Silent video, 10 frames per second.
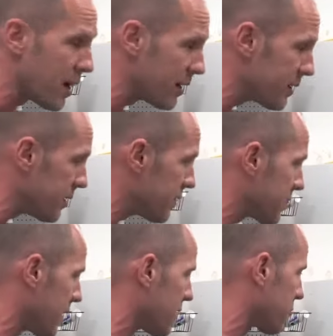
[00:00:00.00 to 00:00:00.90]

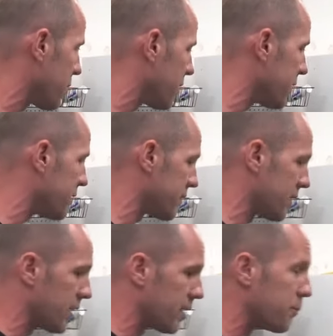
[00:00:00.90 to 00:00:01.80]
bodies, as well as
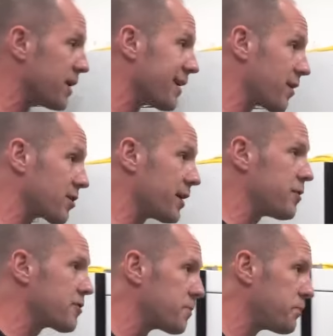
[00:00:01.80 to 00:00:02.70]
uh, billet air cleaners.